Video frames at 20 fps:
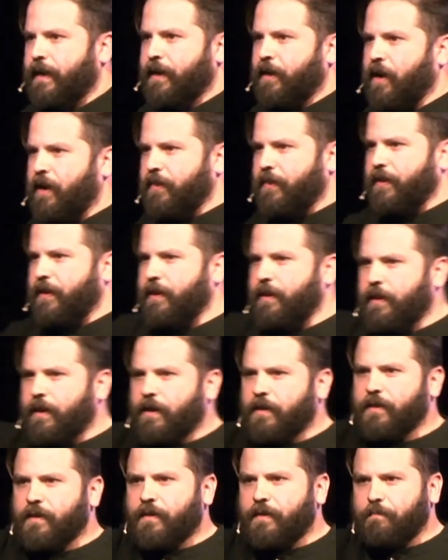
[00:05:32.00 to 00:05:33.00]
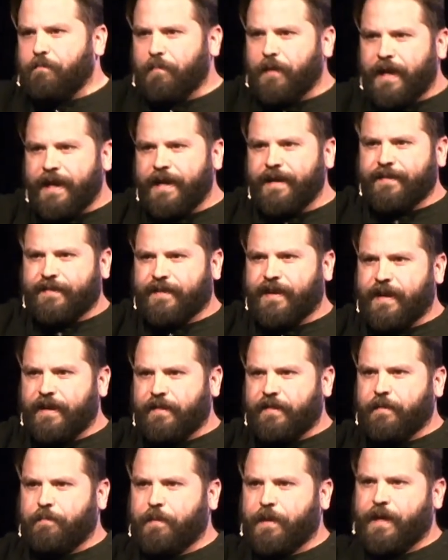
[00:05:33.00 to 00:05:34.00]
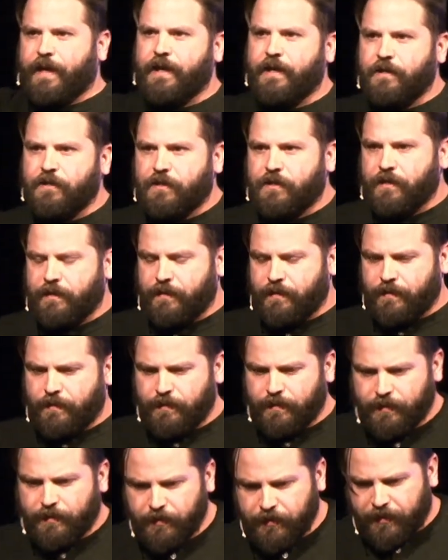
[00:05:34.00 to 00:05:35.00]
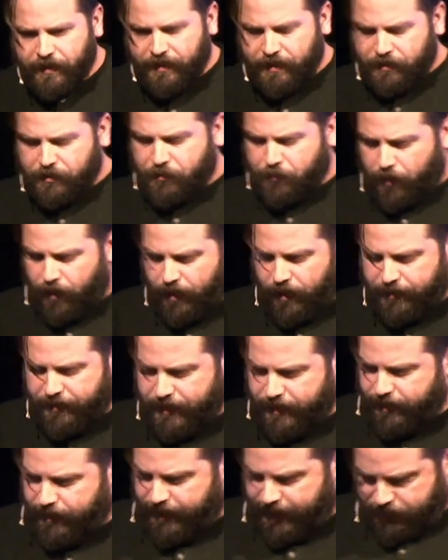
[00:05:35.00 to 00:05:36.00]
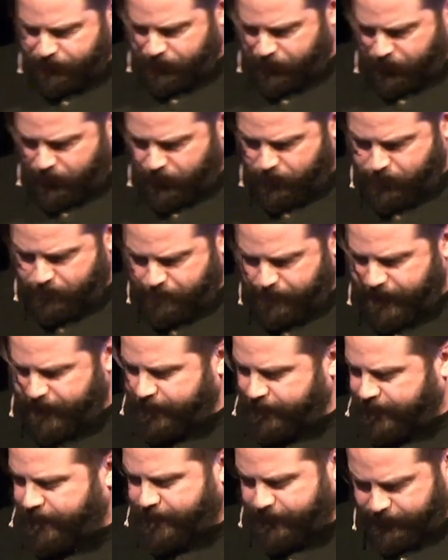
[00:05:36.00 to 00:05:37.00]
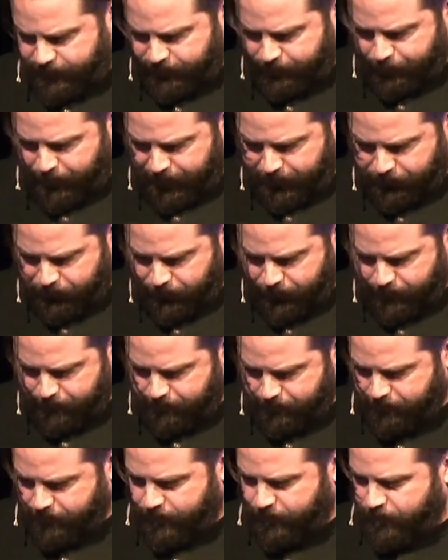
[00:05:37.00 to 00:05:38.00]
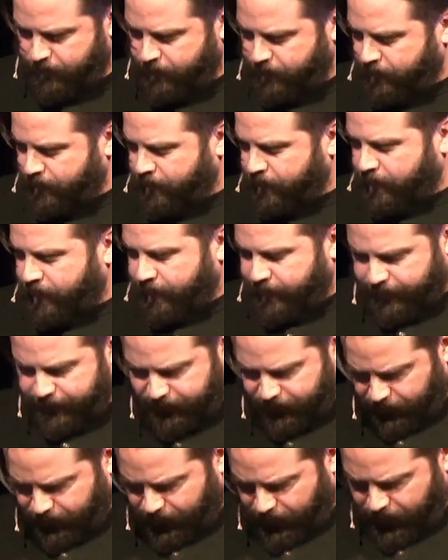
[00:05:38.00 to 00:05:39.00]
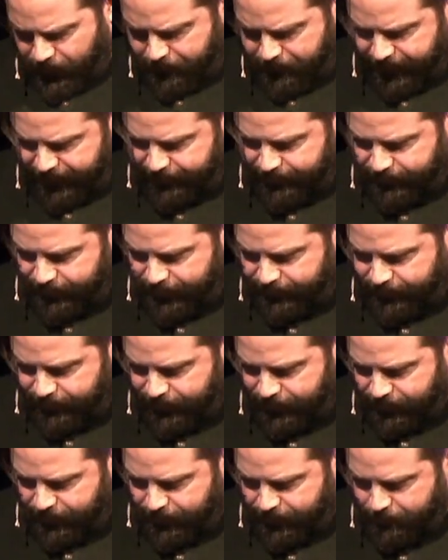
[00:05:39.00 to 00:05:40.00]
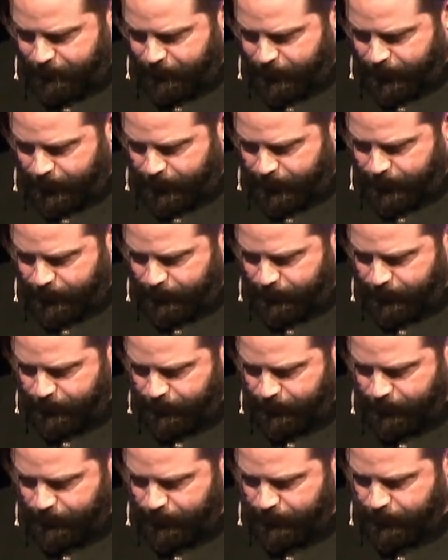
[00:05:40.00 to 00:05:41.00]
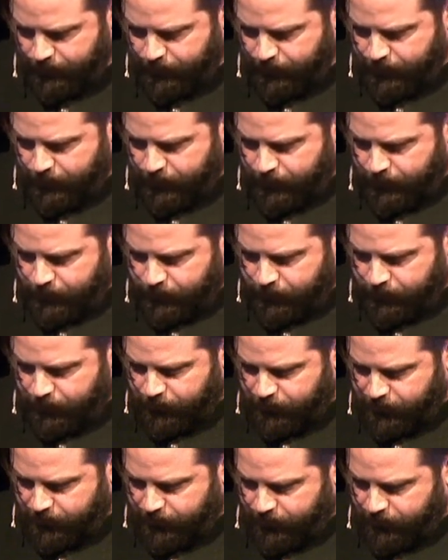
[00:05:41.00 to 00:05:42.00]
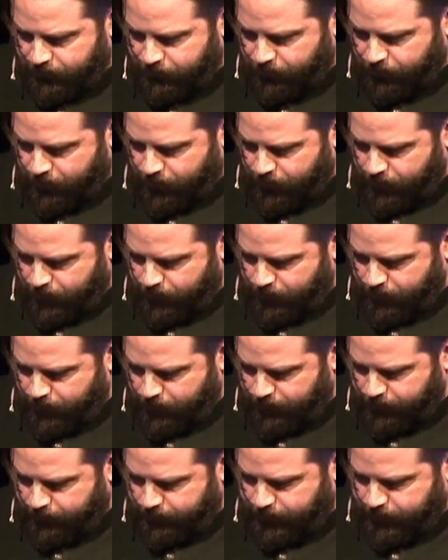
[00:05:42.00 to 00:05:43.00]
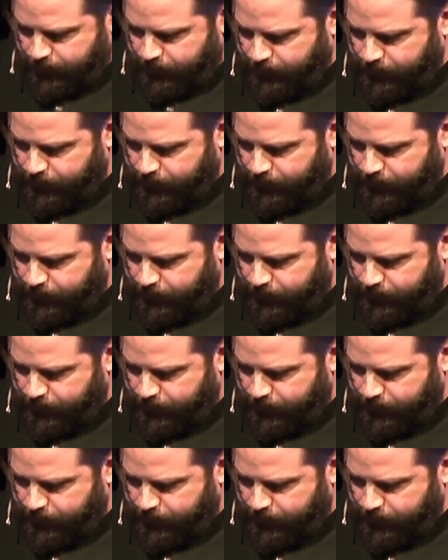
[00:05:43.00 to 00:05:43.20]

And on the, on the blank side of the page, you're going to draw the electromagnetic spectrum. And this will all make sense here in a minute. So you're just going to draw the